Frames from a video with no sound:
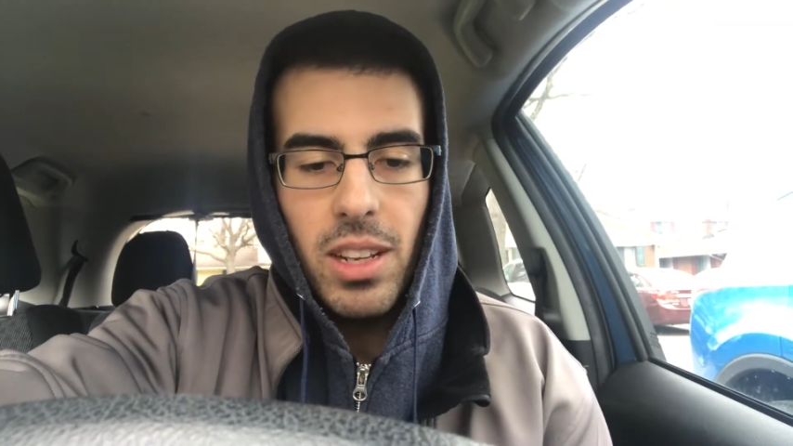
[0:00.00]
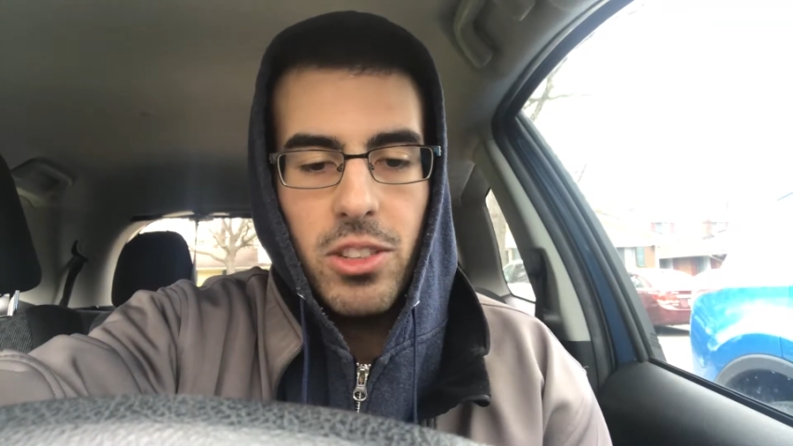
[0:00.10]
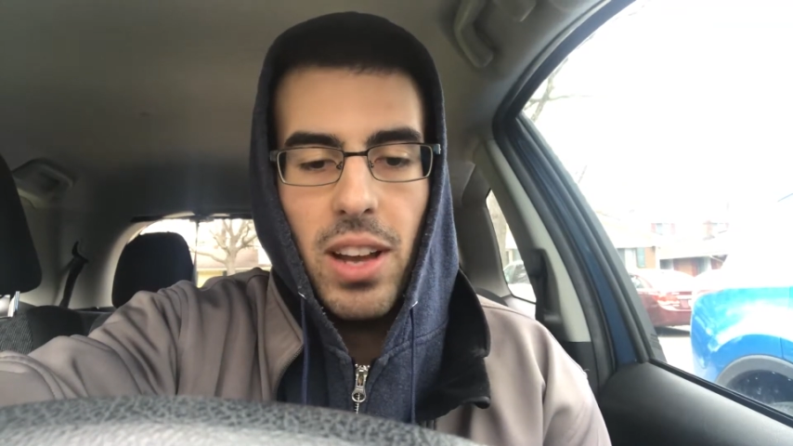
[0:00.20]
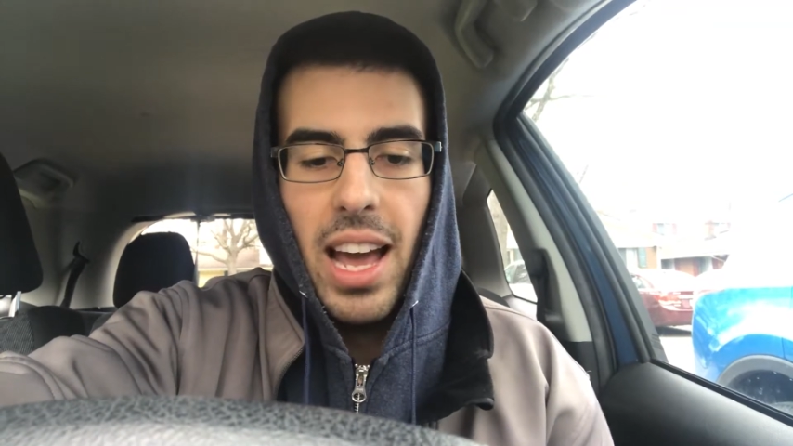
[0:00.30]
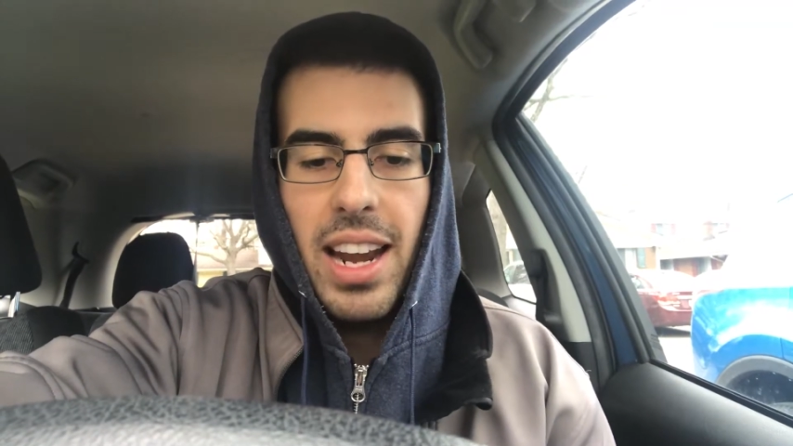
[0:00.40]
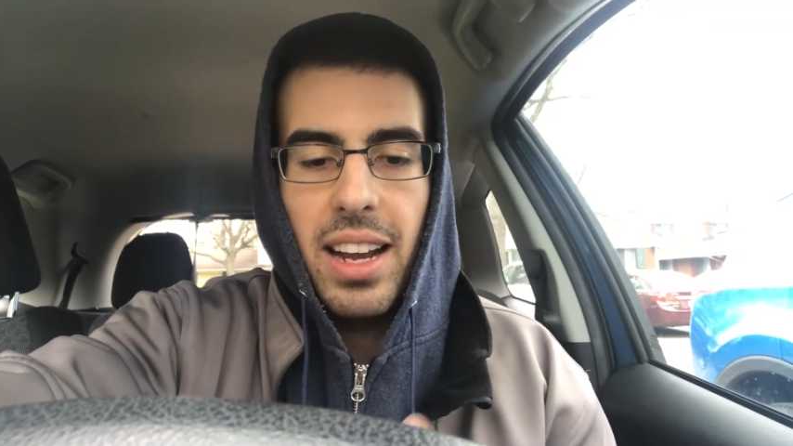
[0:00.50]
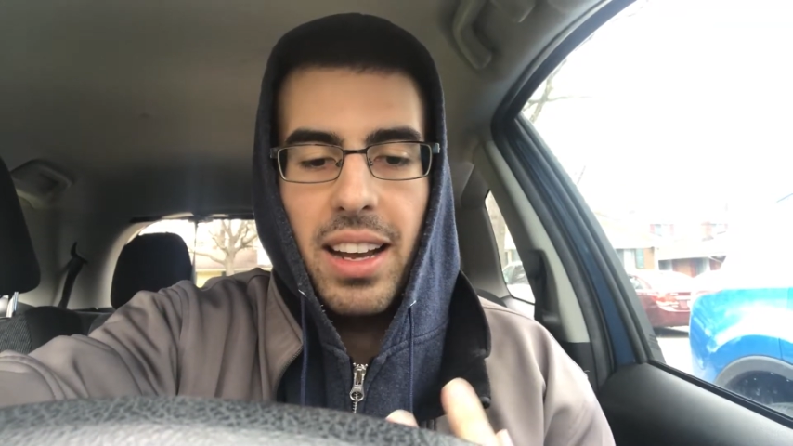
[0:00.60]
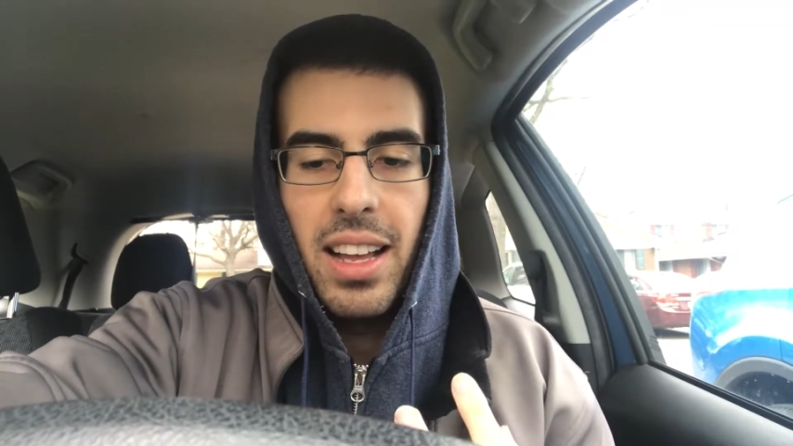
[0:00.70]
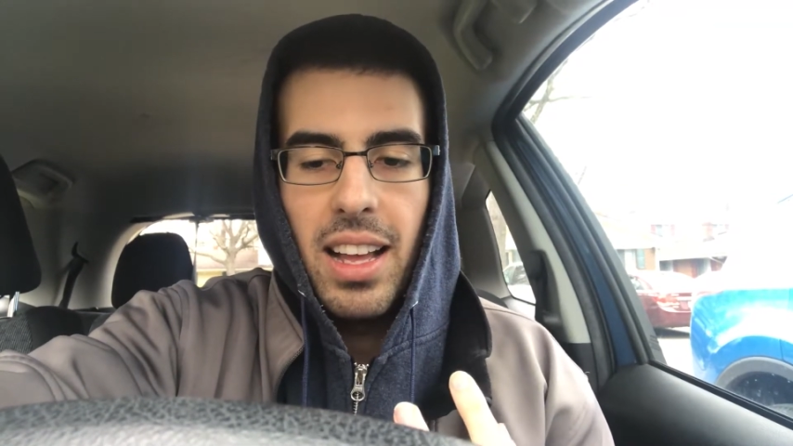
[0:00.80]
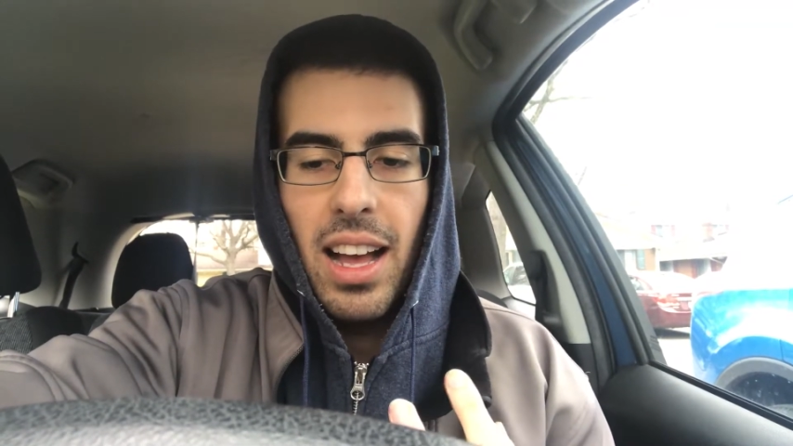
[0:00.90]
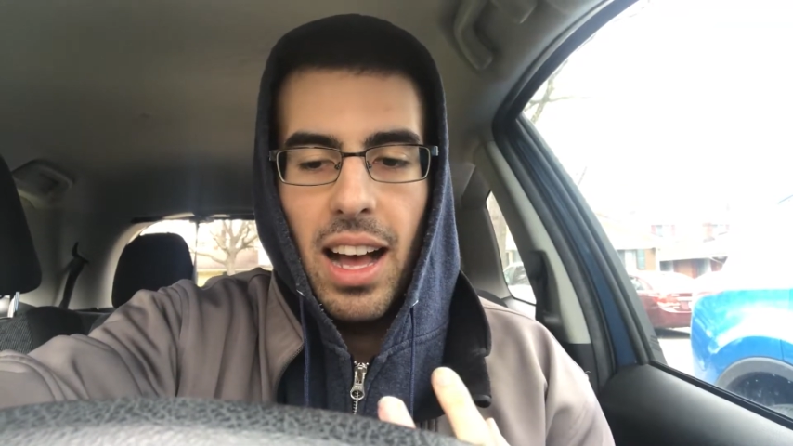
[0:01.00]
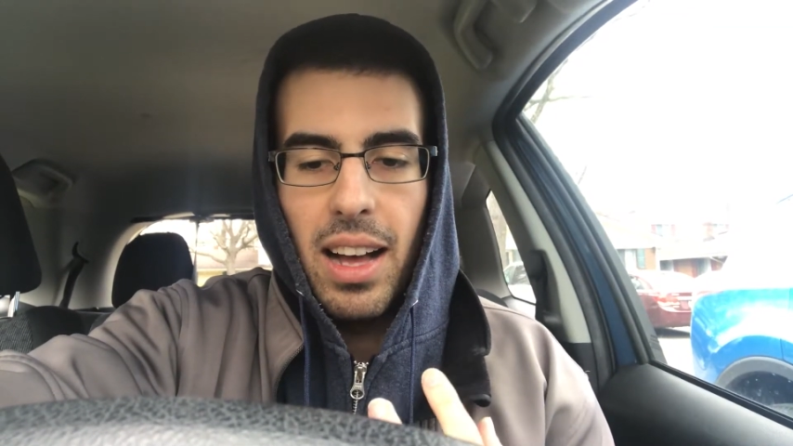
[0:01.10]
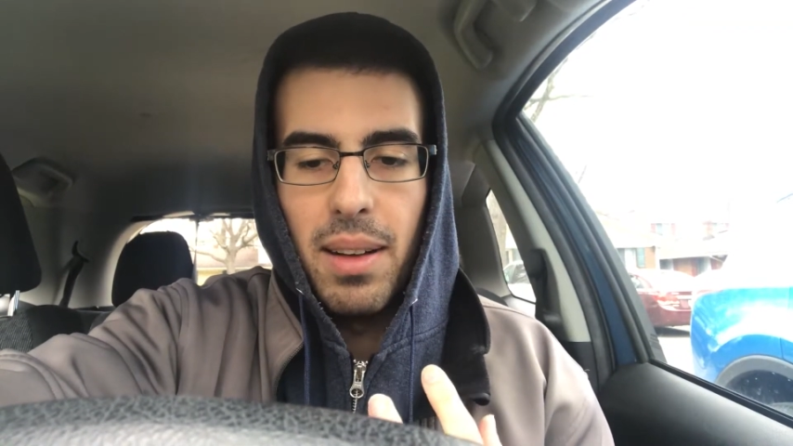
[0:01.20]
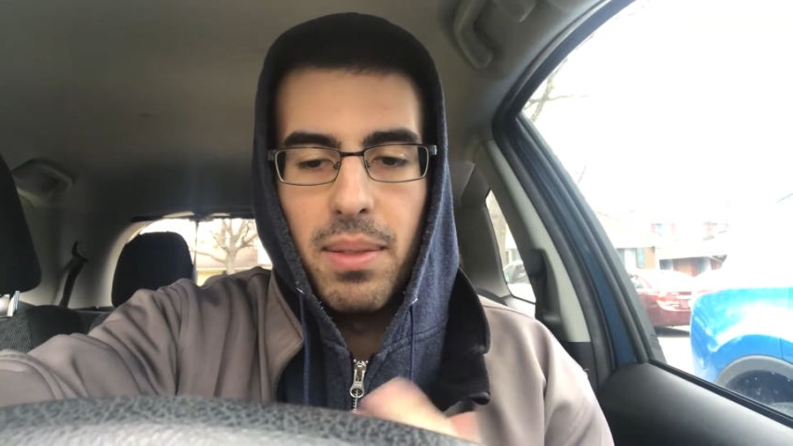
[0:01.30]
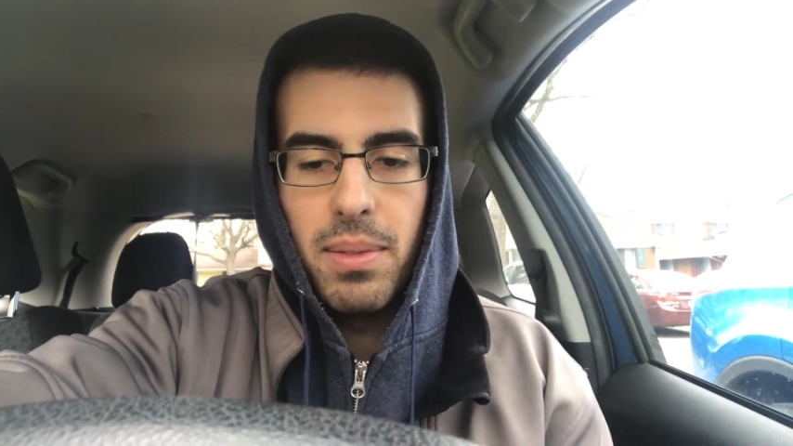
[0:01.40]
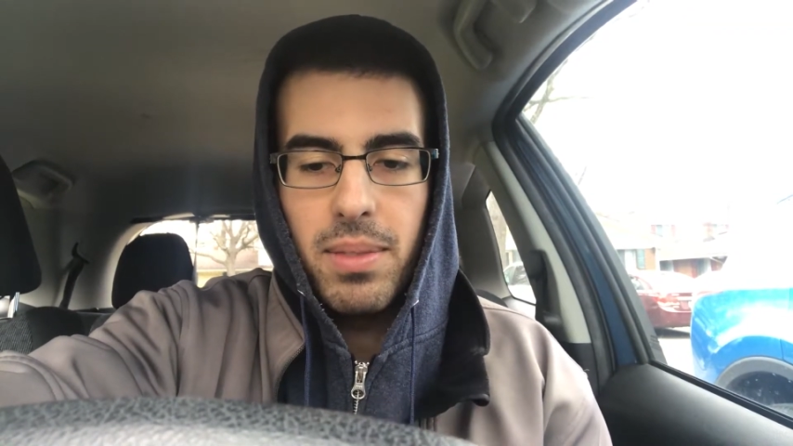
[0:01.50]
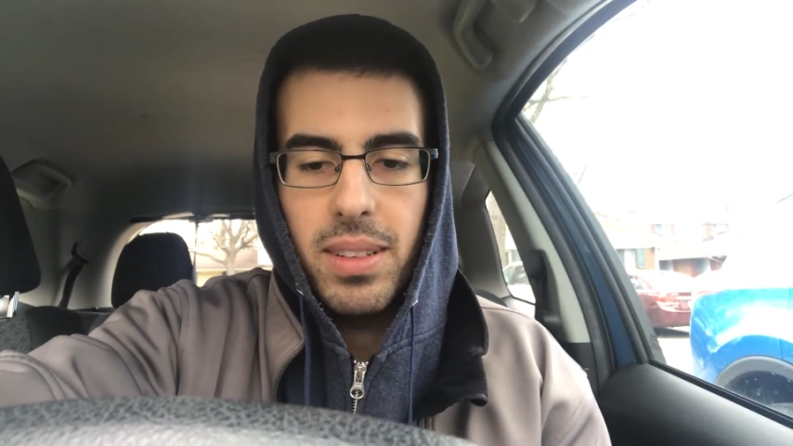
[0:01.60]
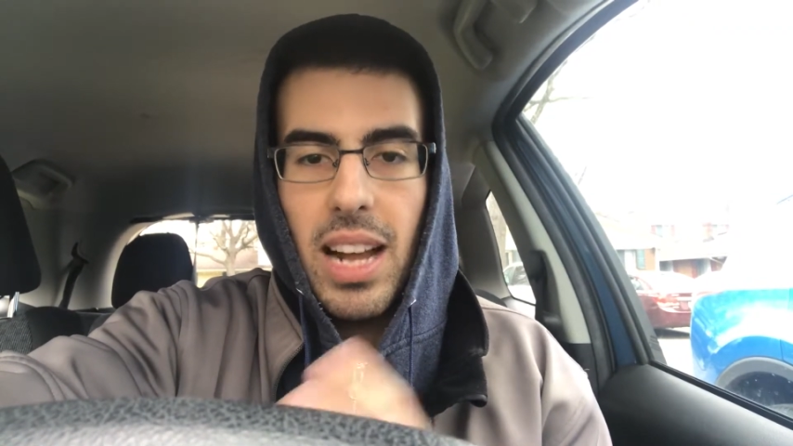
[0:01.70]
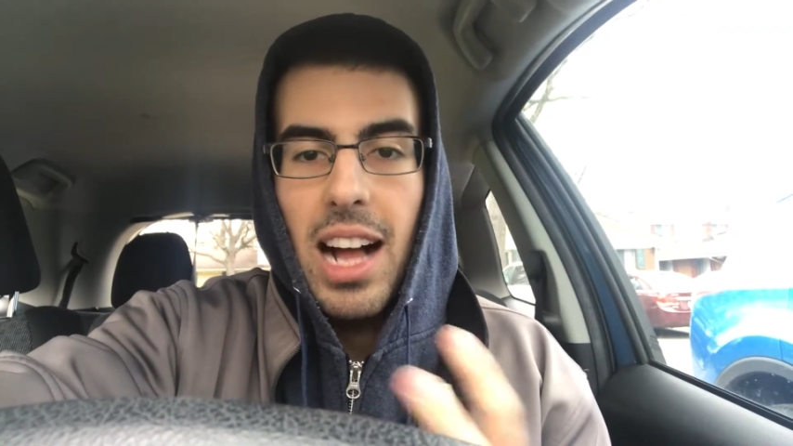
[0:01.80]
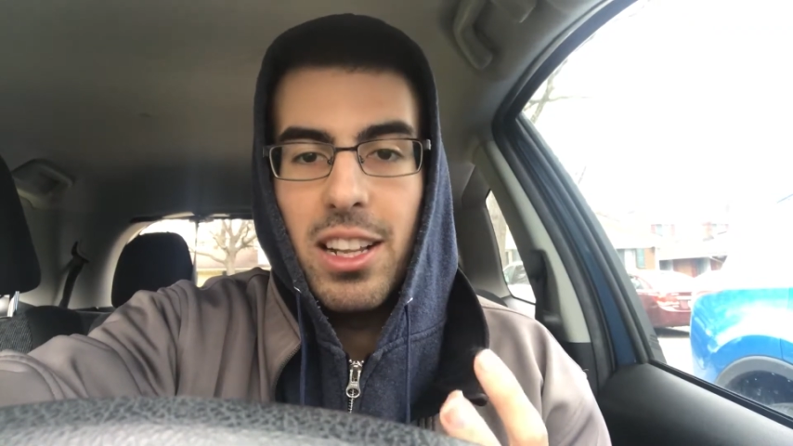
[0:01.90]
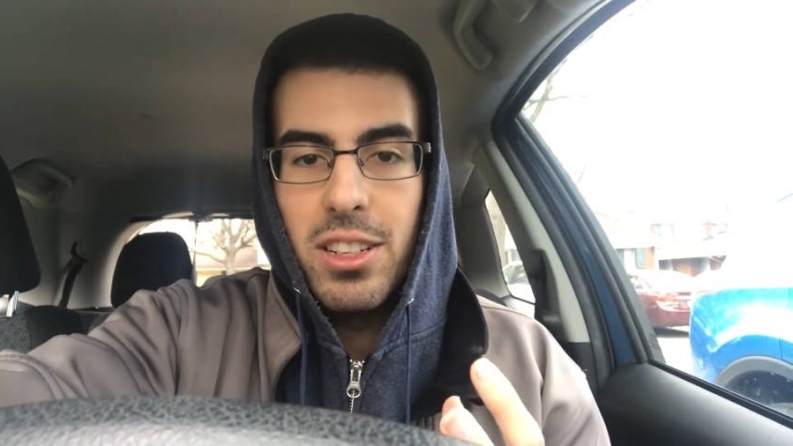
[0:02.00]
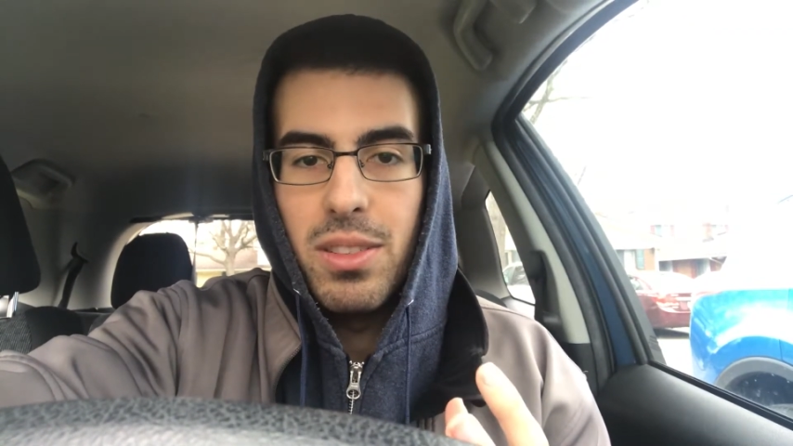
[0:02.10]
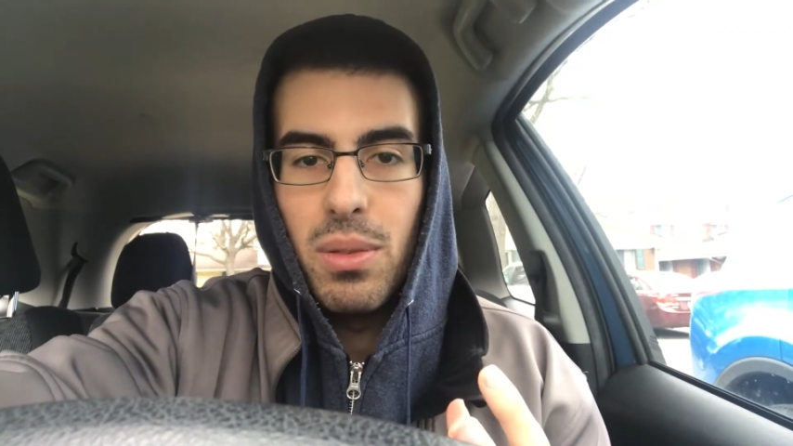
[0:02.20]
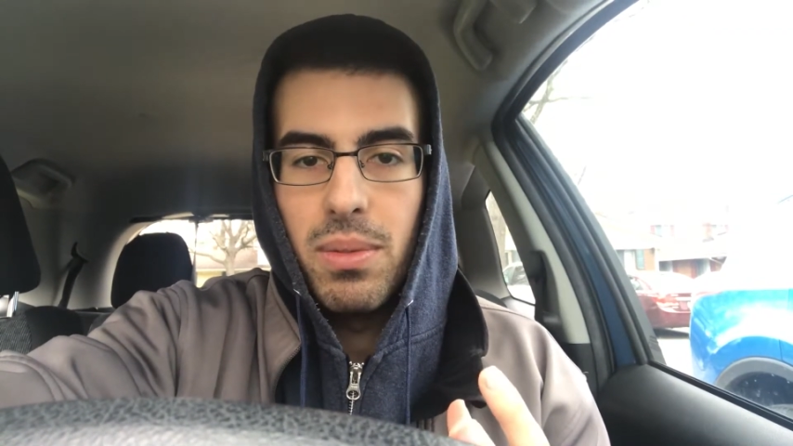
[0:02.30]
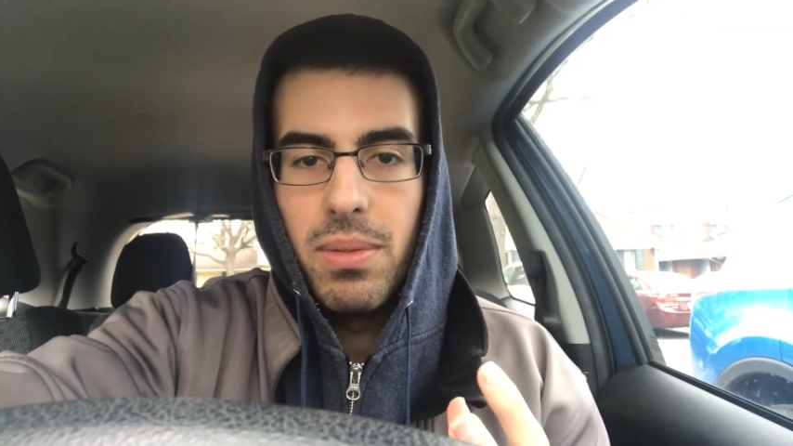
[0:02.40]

So I had a college,